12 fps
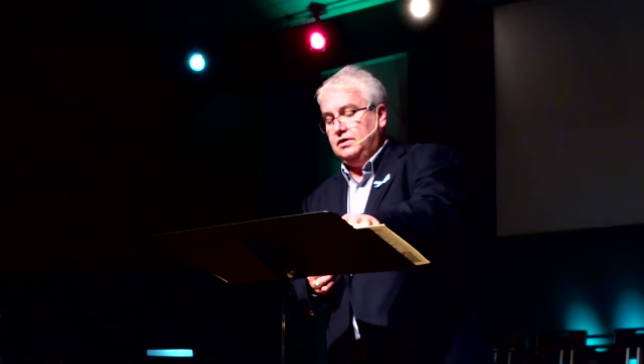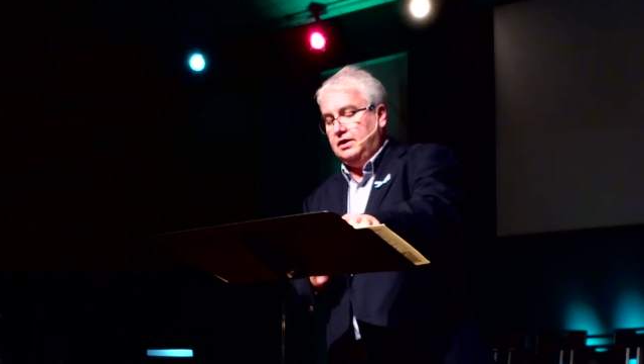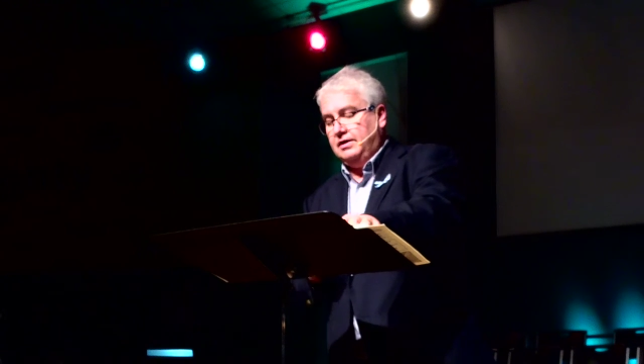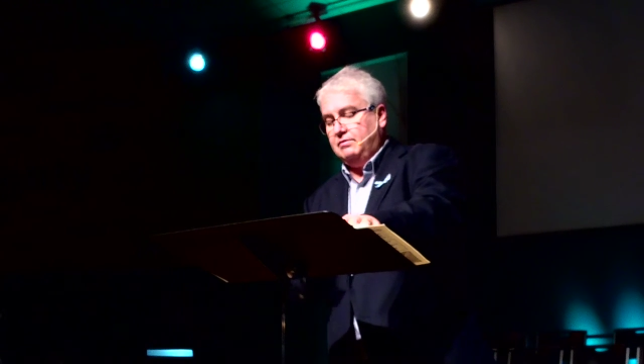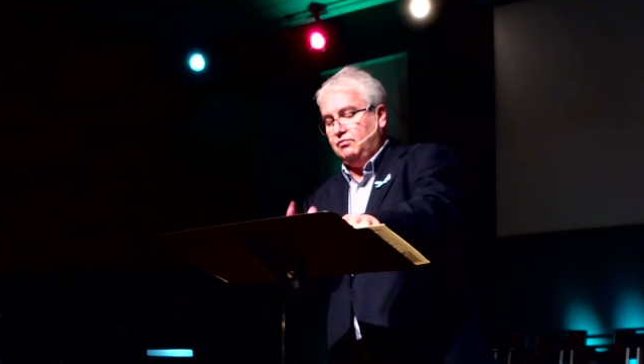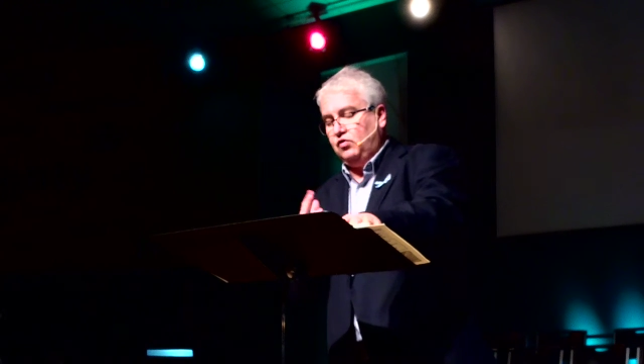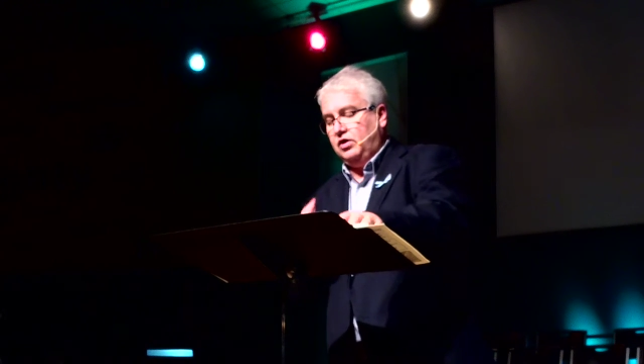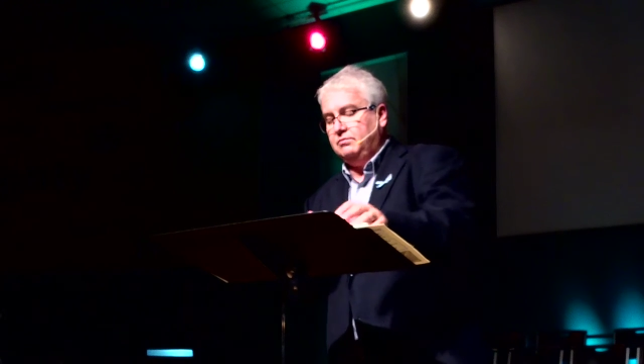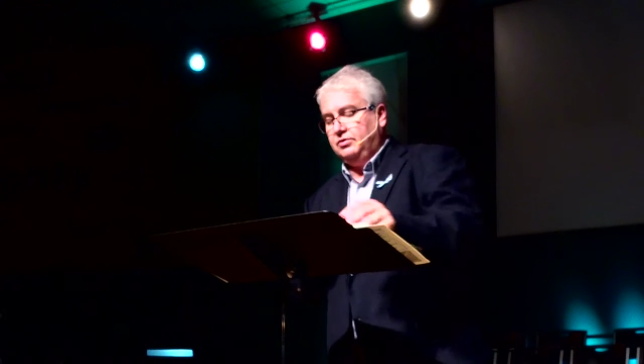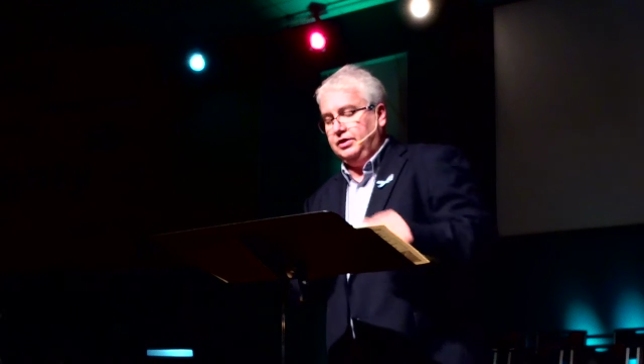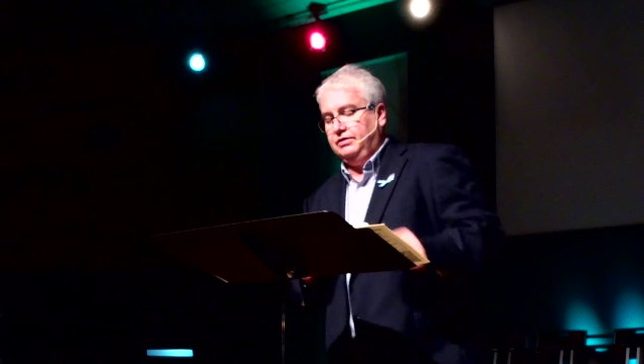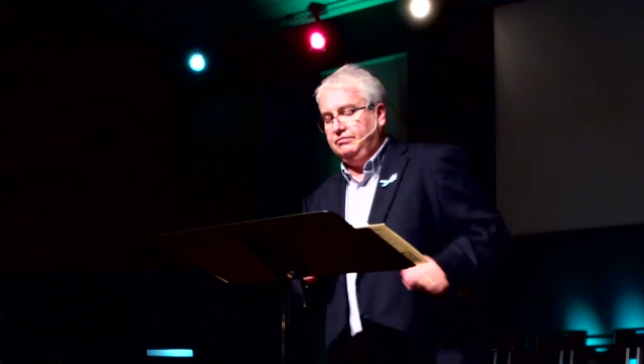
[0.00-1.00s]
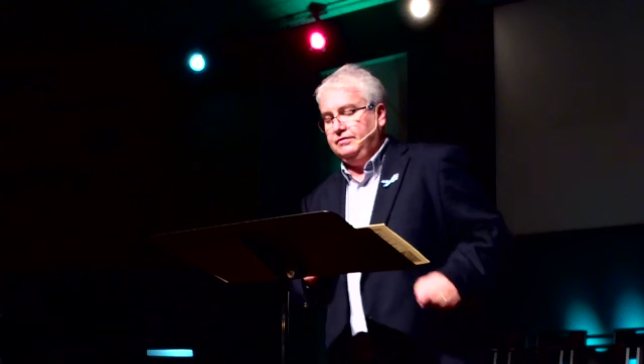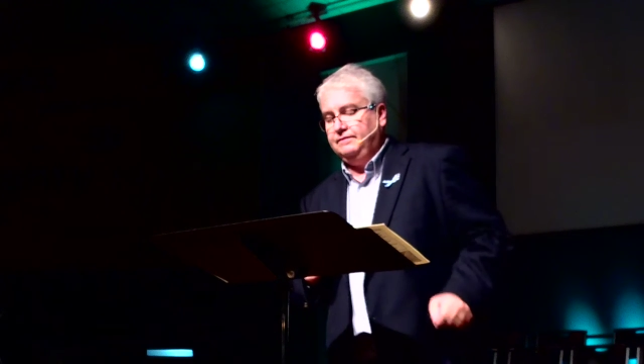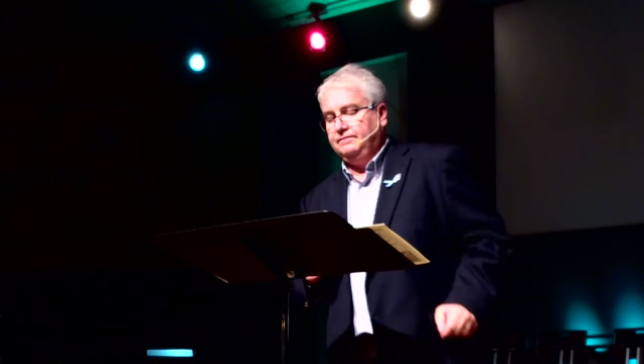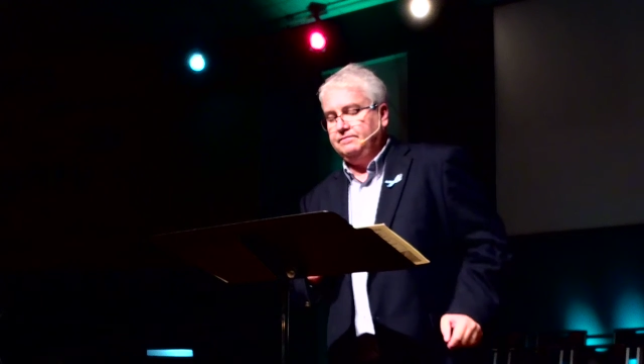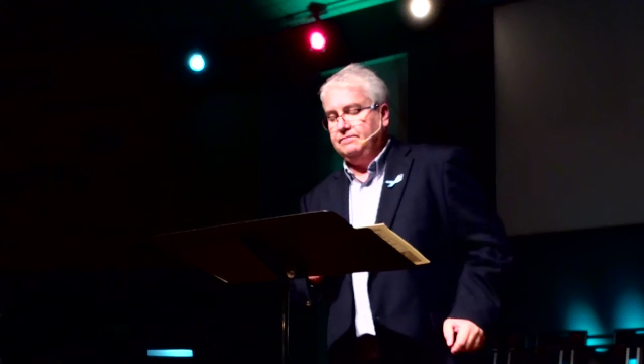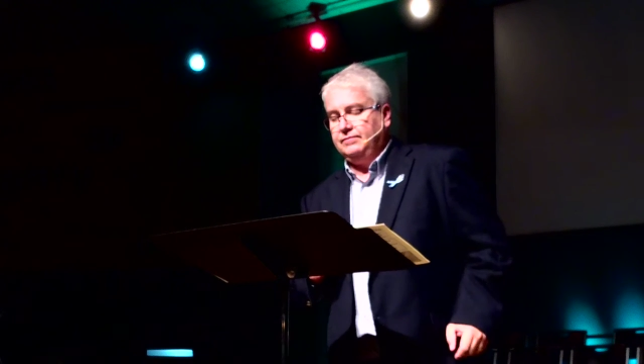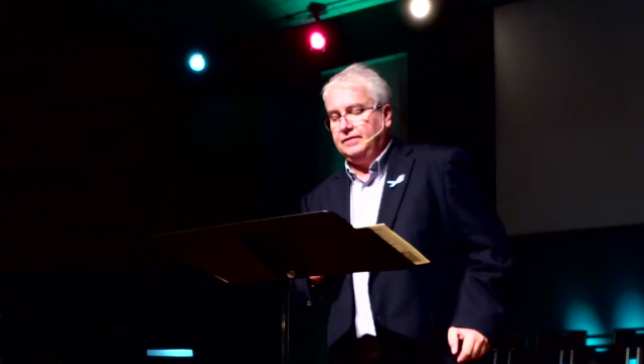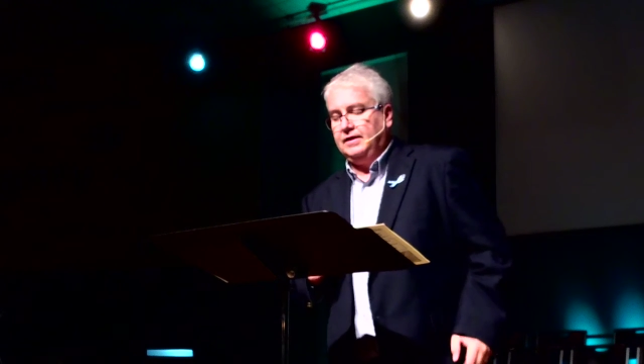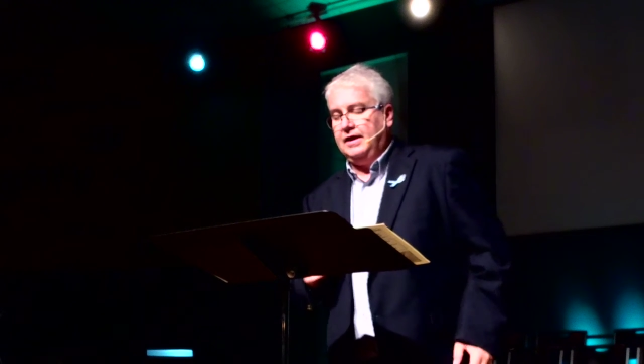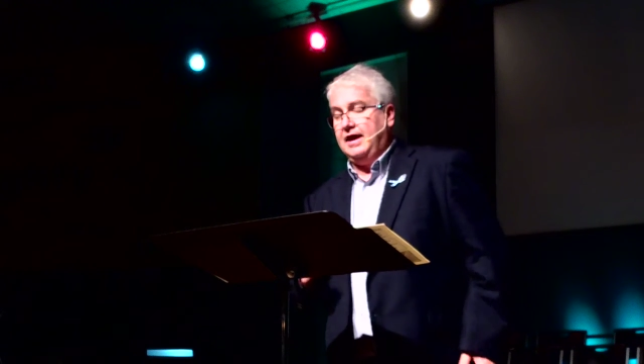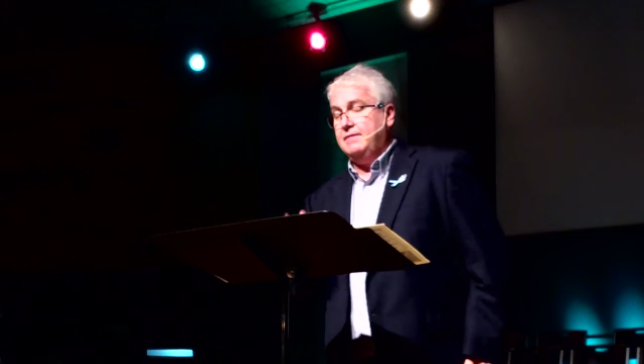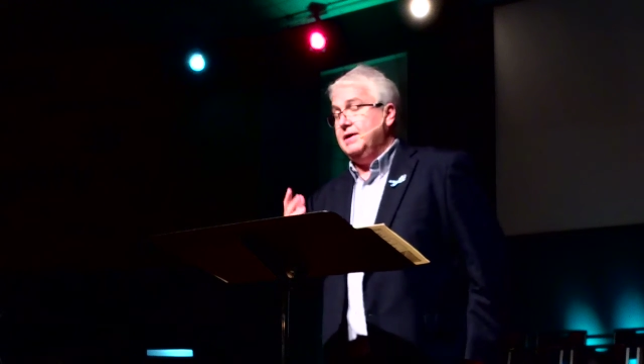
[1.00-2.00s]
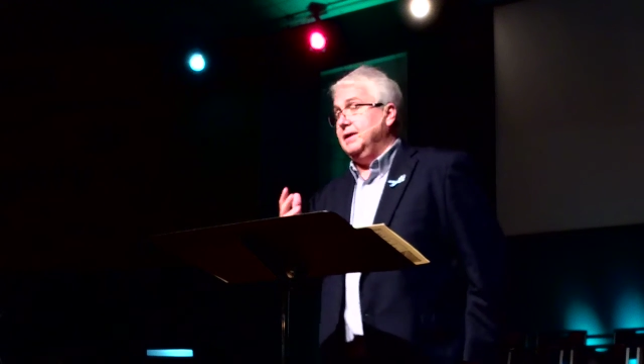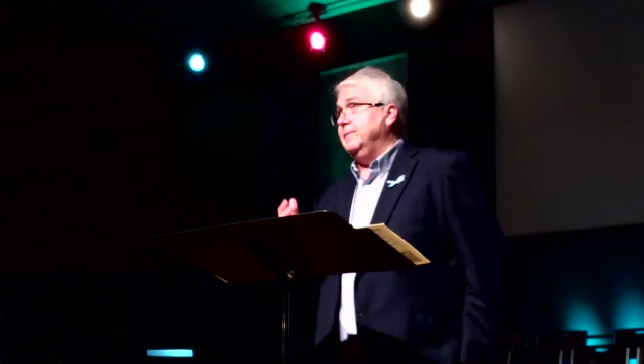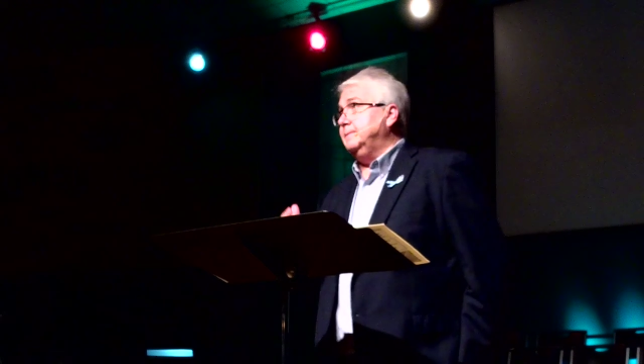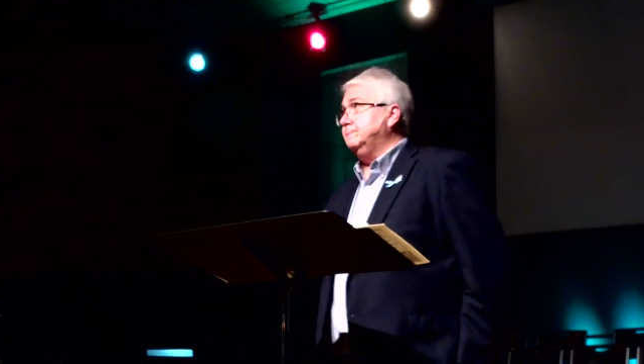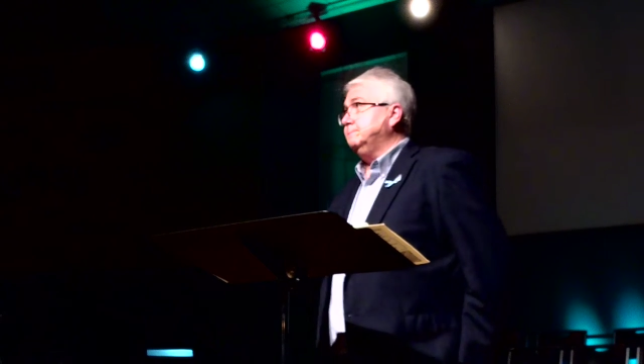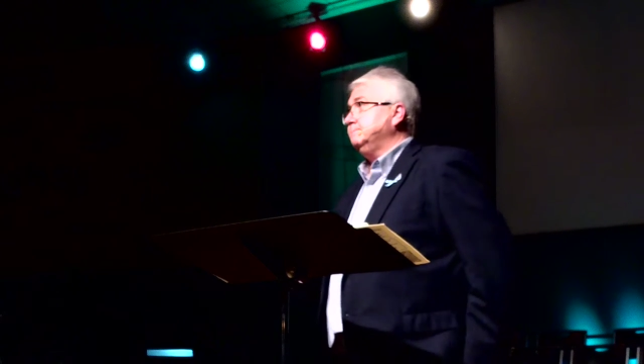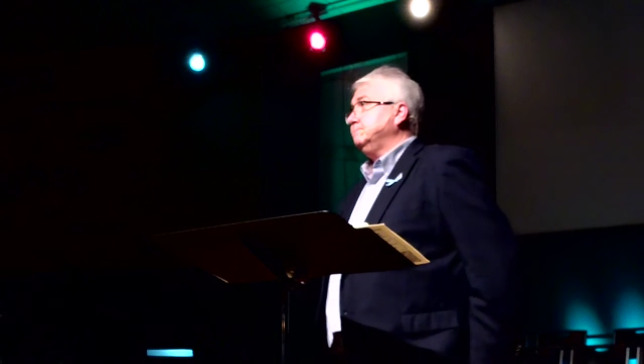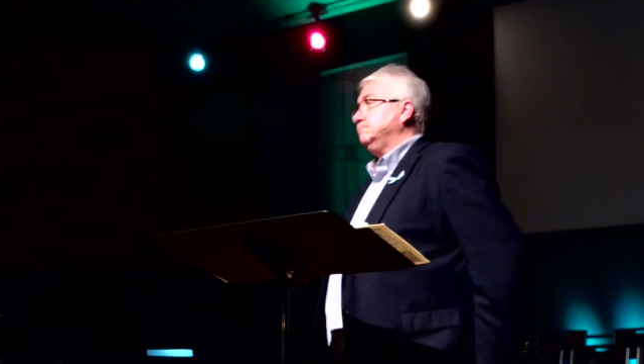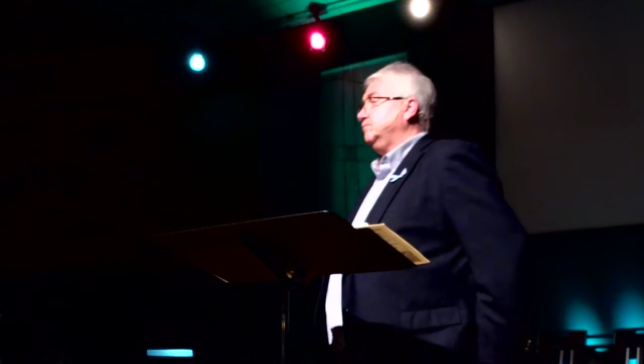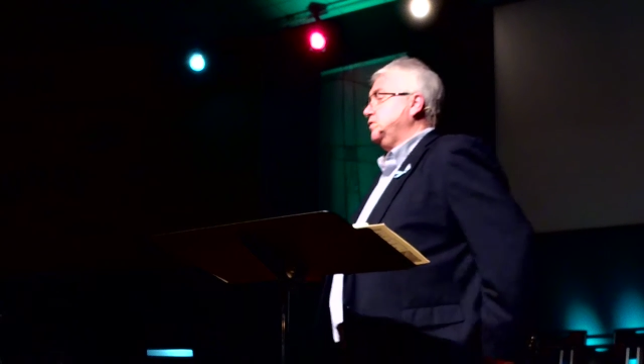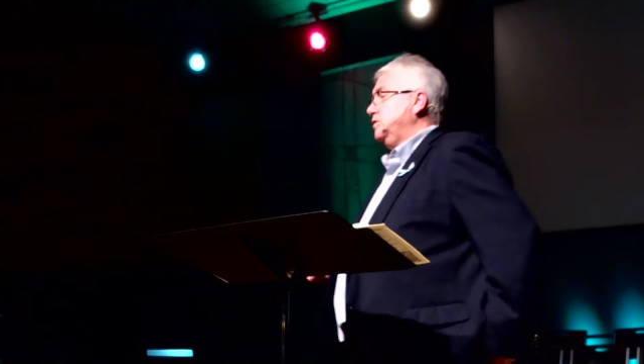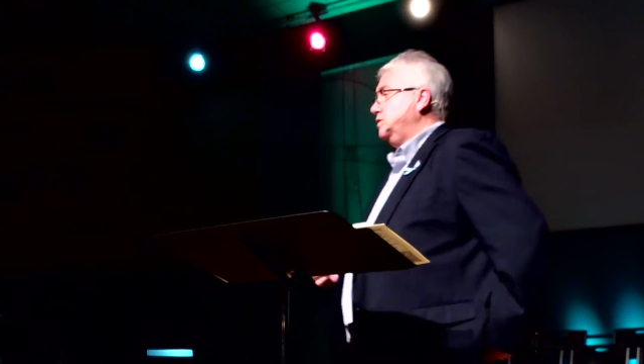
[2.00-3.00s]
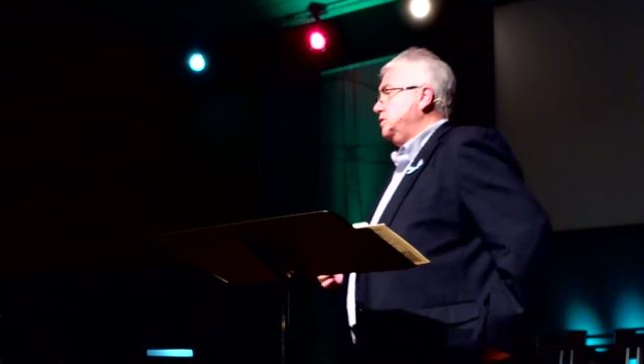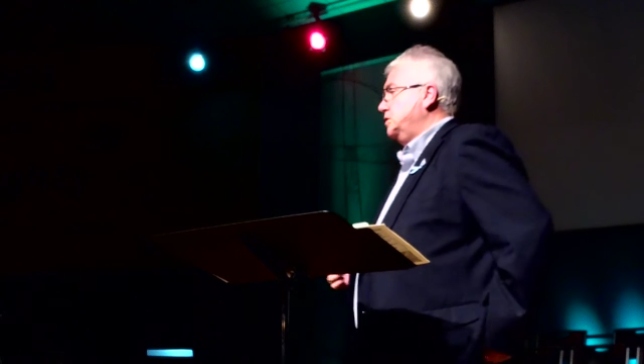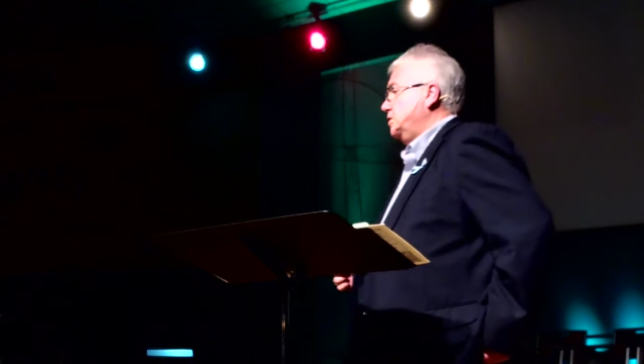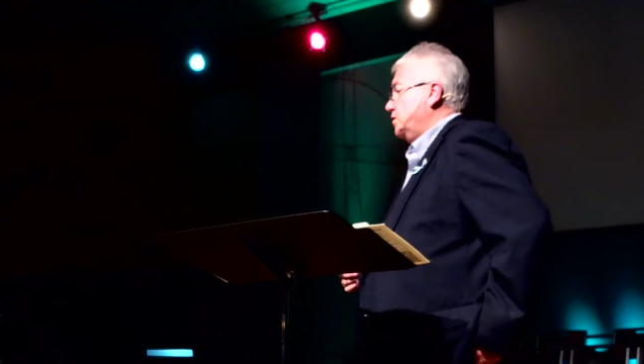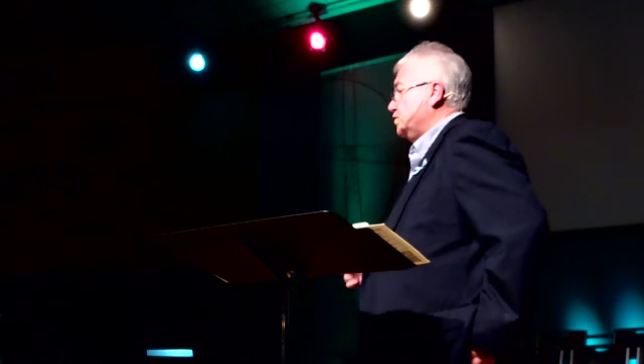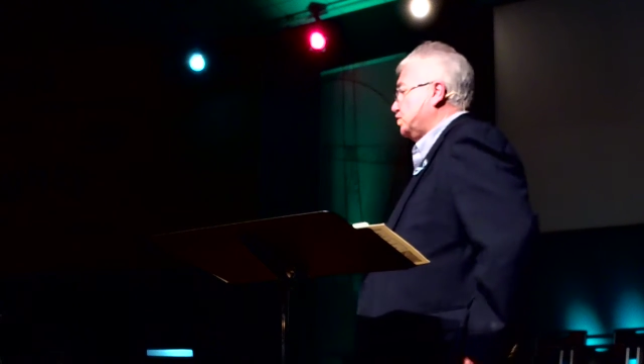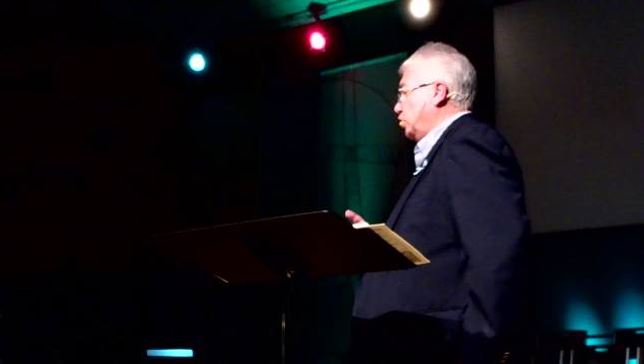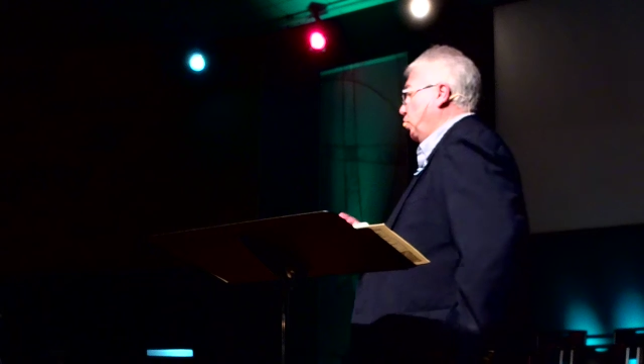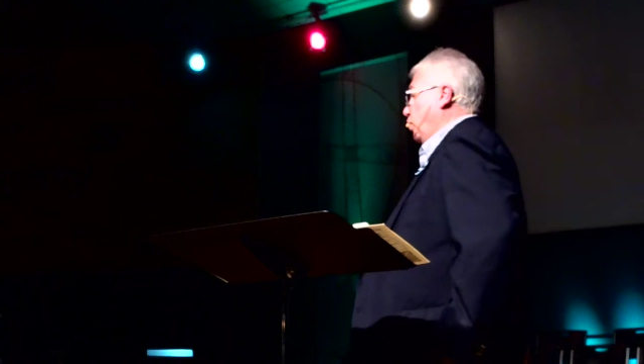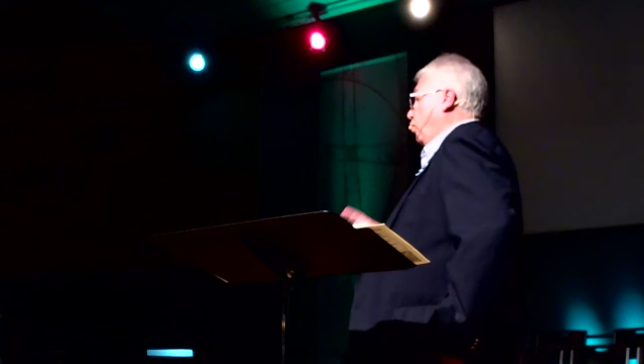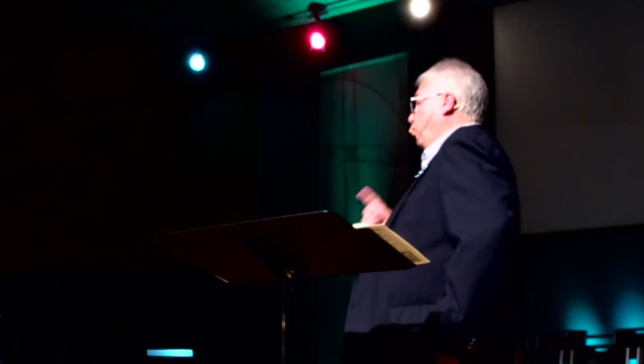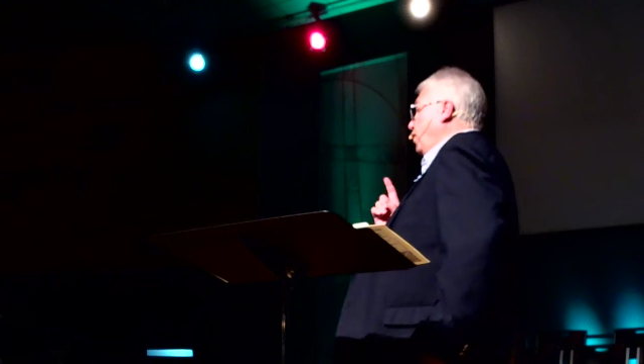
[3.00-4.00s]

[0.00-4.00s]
And your name we pray and believe. Amen. So,